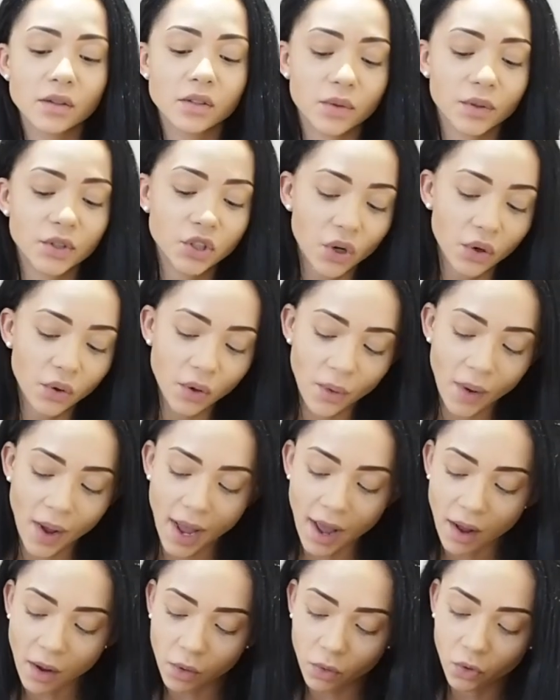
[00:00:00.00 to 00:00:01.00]
So I don't know
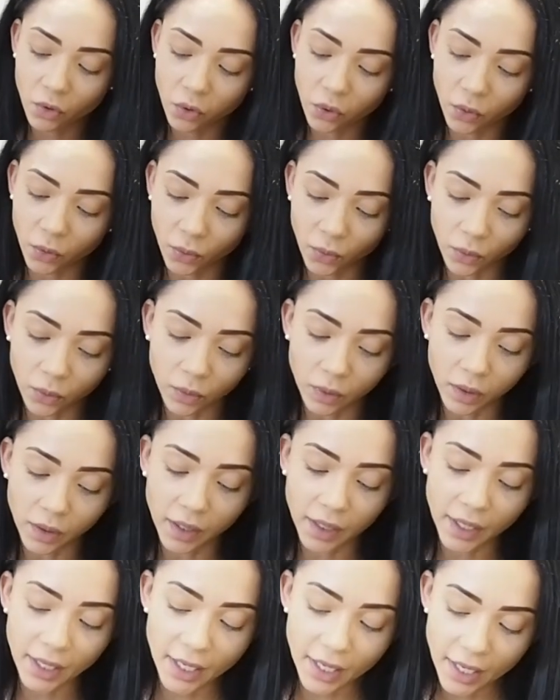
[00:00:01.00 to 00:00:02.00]
how cool
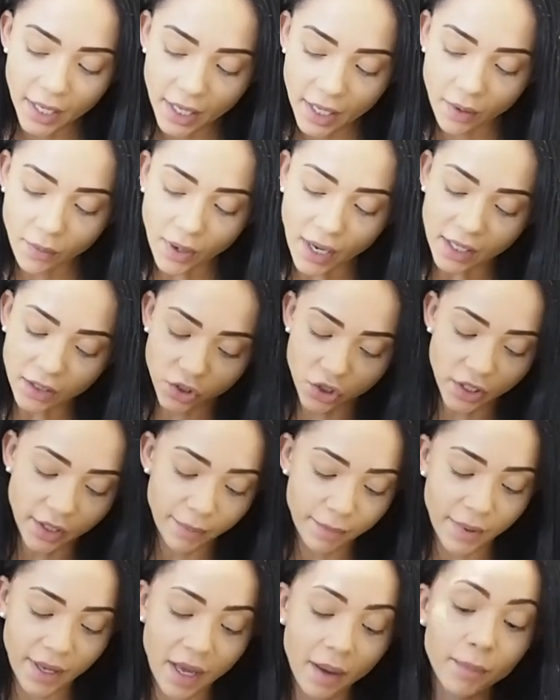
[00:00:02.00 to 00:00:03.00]
it will actually
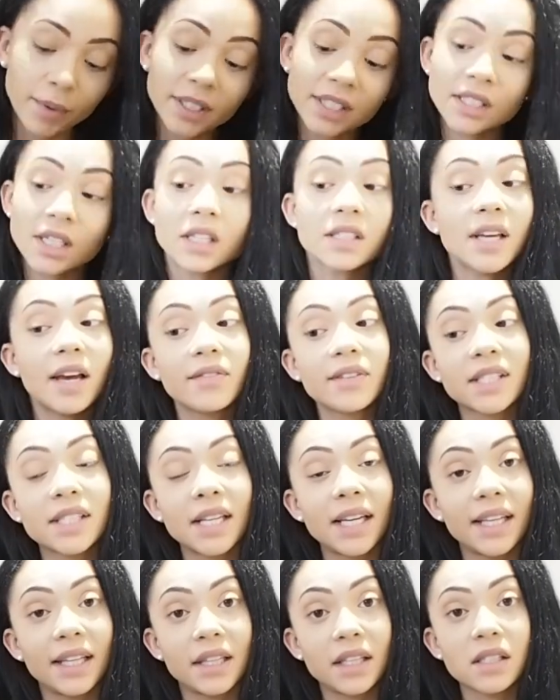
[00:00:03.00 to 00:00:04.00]
be, but it does have a
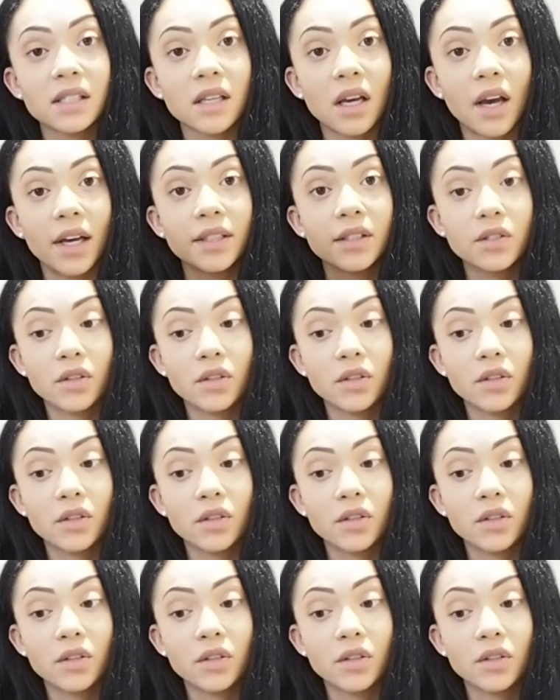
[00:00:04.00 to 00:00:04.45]
slit in the side.